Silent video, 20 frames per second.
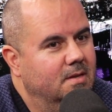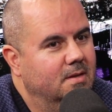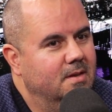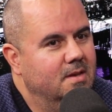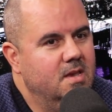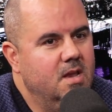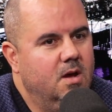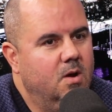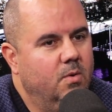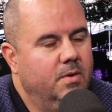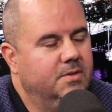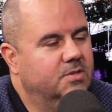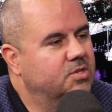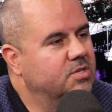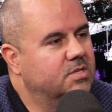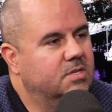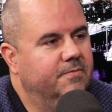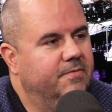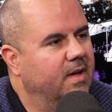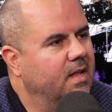No, it
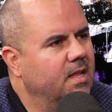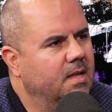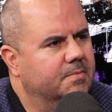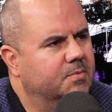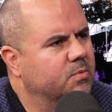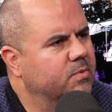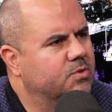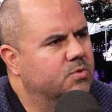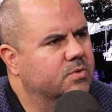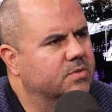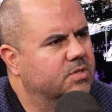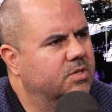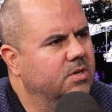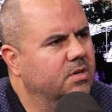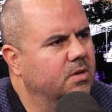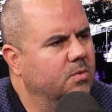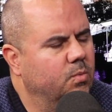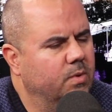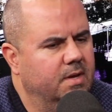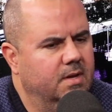just developed, which was
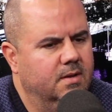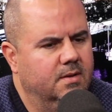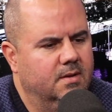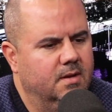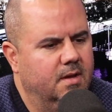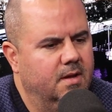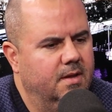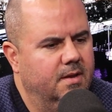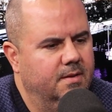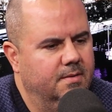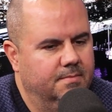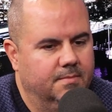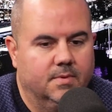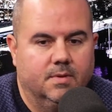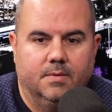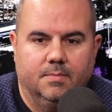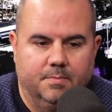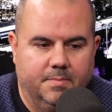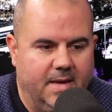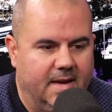good. We had done
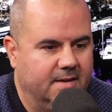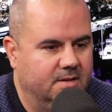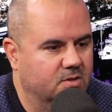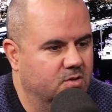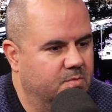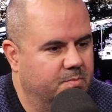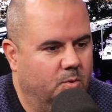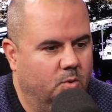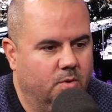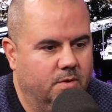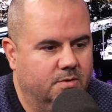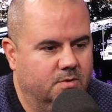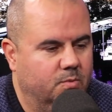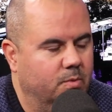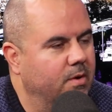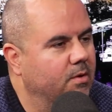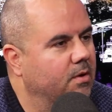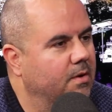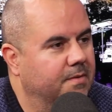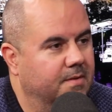back to sports.
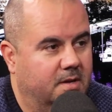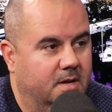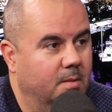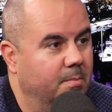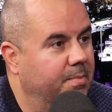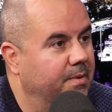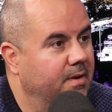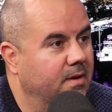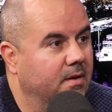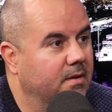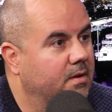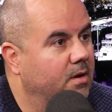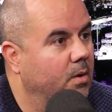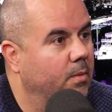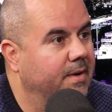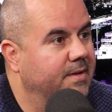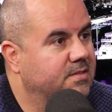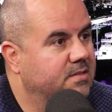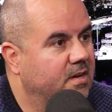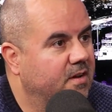We were on the company
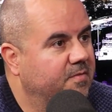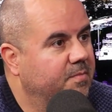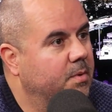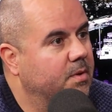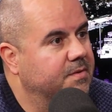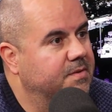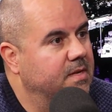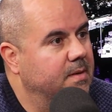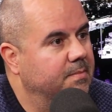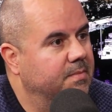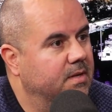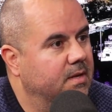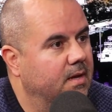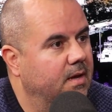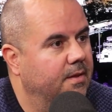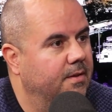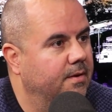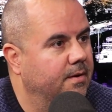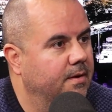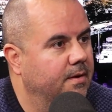co-ed softball team together.